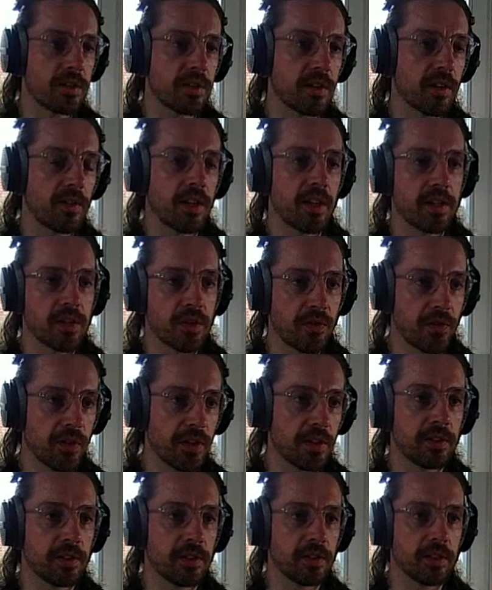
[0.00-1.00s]
is
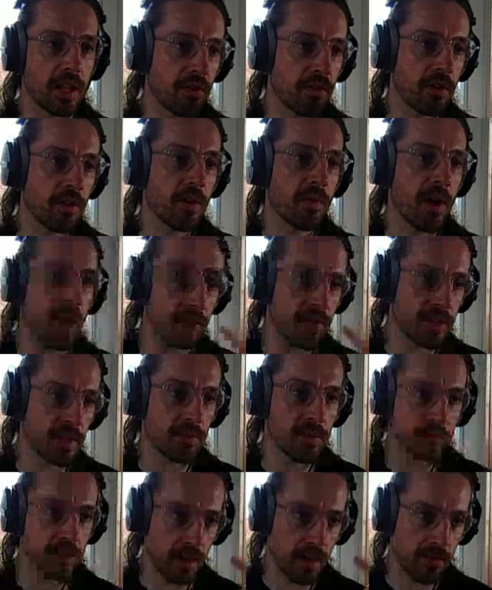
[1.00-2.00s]
filled and then thrown away every
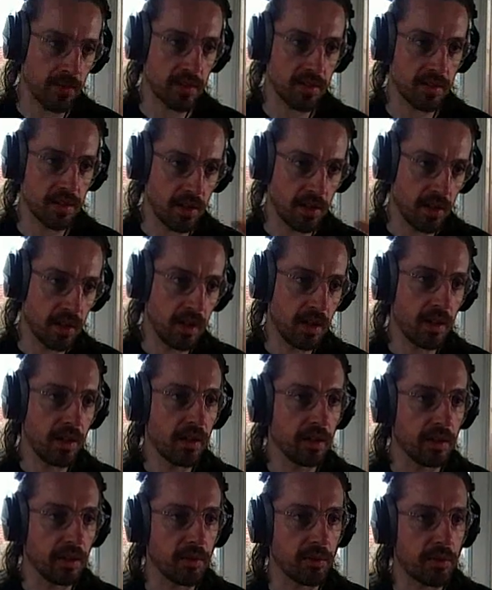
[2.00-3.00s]
single time it's
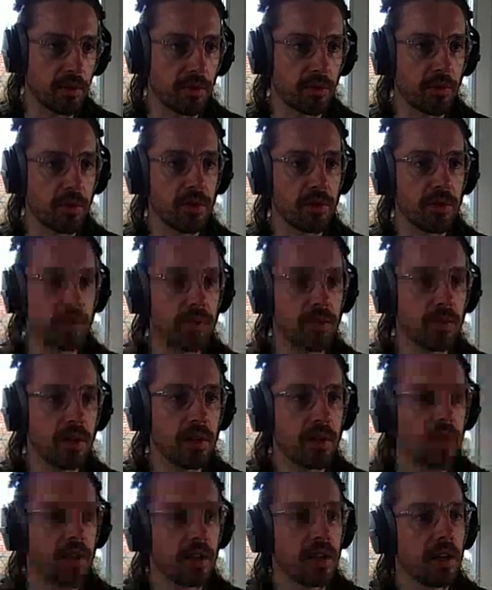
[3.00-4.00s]
looped through
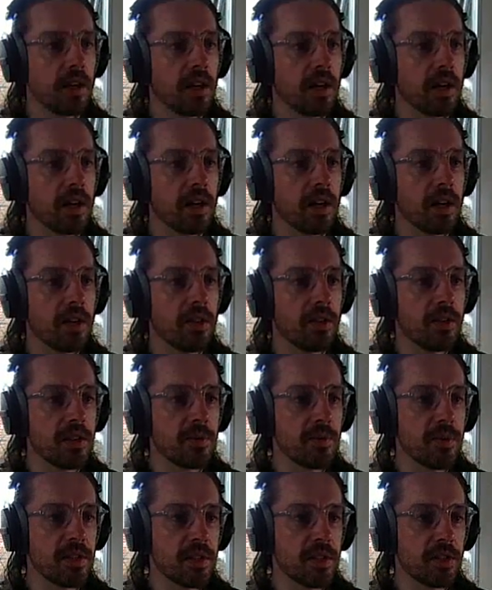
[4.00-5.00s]
at this
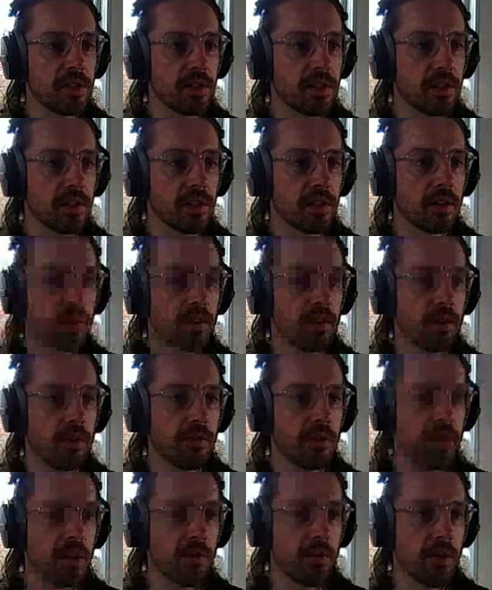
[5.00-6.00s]
position of
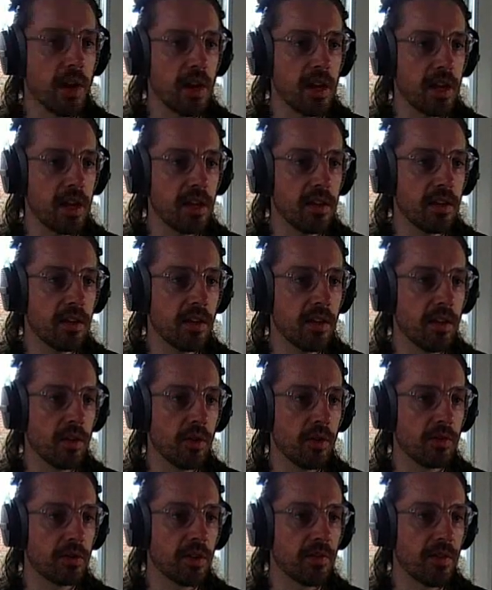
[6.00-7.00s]
the array
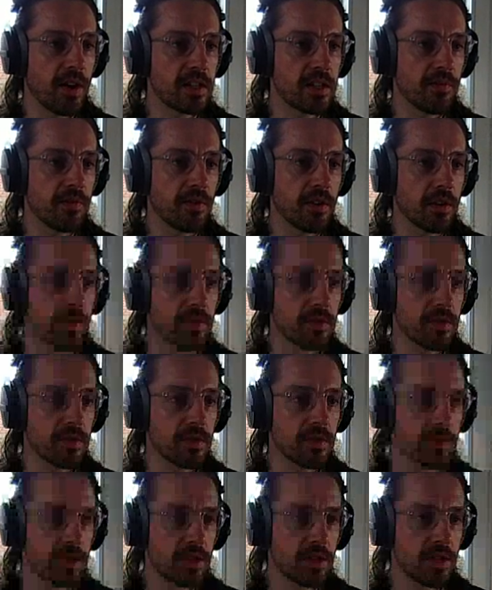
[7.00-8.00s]
of device infos, which
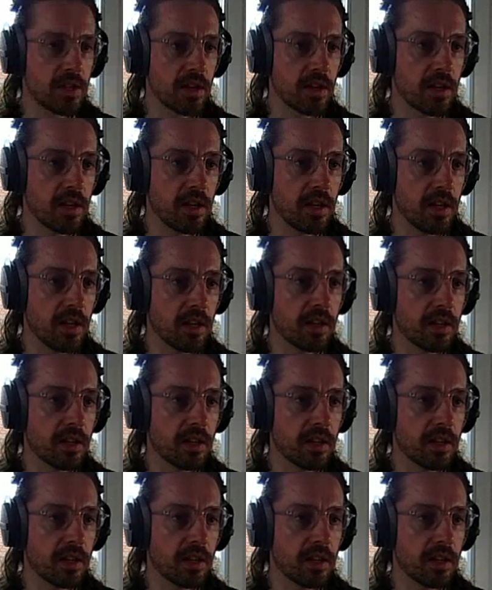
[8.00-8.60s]
is this guy here.